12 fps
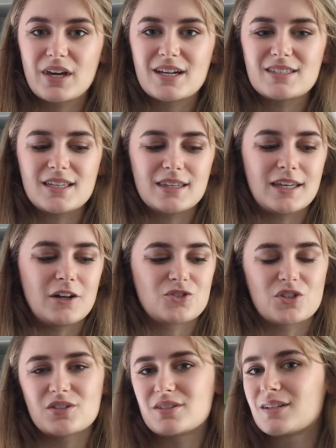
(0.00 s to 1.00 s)
lights, and then I'll
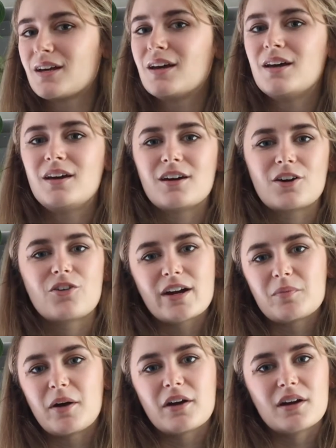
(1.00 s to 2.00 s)
just
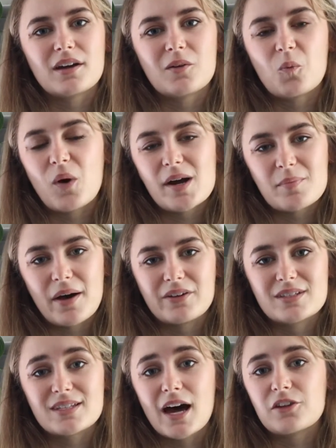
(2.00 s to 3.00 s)
correct my white
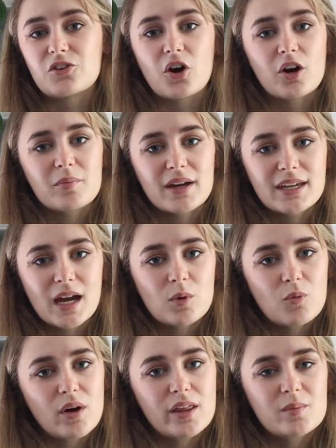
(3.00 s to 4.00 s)
balance either on my
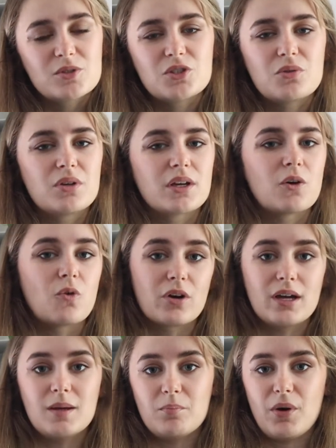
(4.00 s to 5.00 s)
camera while I'm shooting
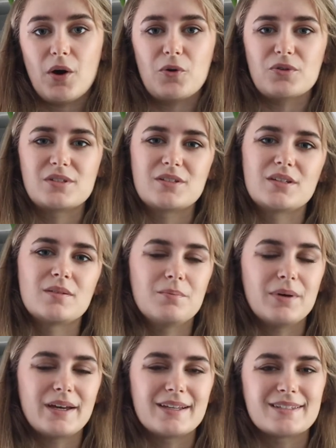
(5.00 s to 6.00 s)
or in post.
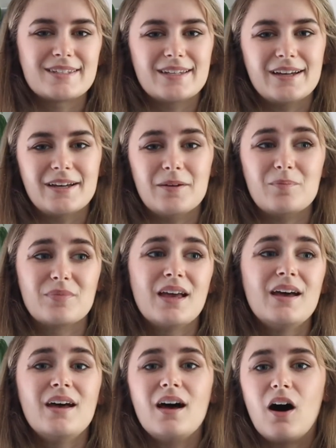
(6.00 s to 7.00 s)
But
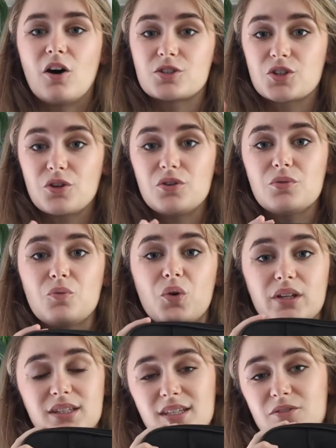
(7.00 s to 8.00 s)
I'll show you
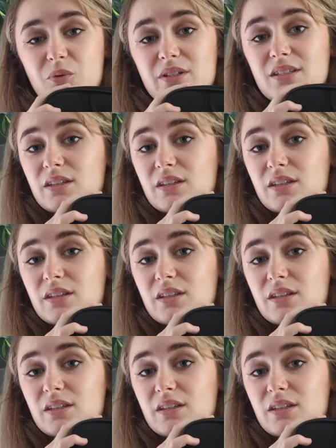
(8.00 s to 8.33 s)
what these ones